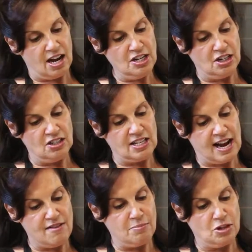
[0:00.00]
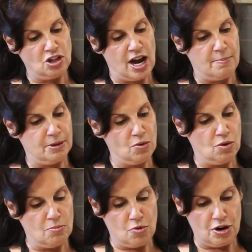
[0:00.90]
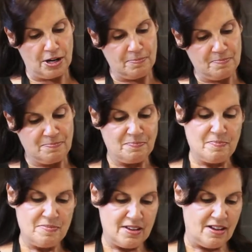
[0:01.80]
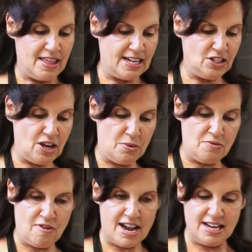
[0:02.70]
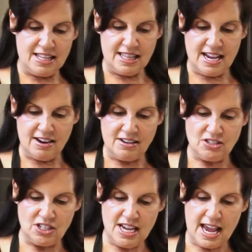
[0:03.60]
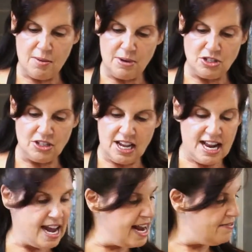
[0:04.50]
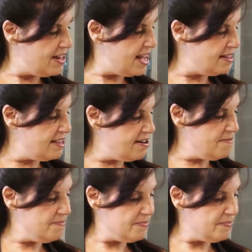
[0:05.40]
onions that I've been chopping all morning. Now that's going right in there. You see how much you got out of that there.